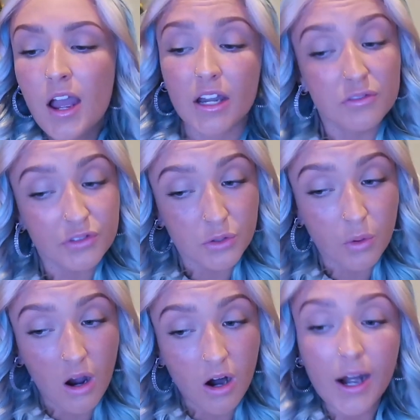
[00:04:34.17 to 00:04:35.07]
And if
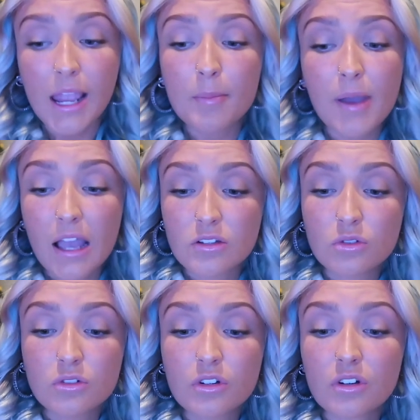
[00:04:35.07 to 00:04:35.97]
you are a pass
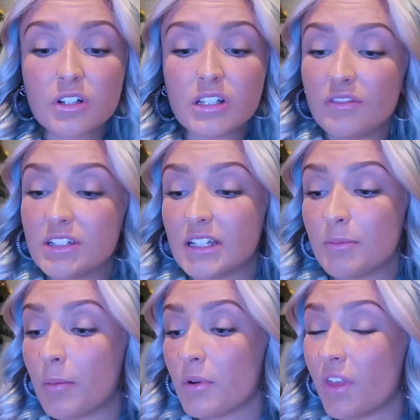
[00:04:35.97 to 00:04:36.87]
holder or DVC
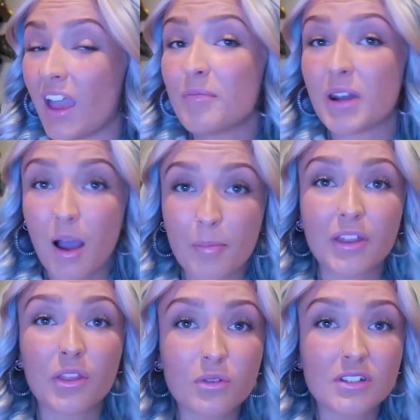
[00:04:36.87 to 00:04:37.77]
member, they have been
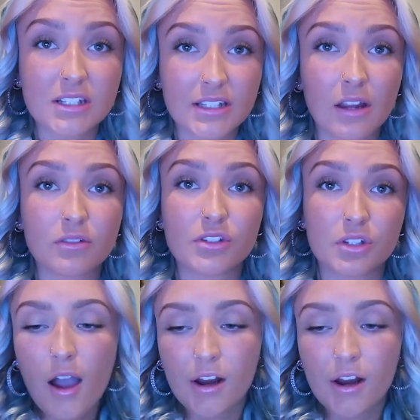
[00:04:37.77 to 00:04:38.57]
upping those discounts too.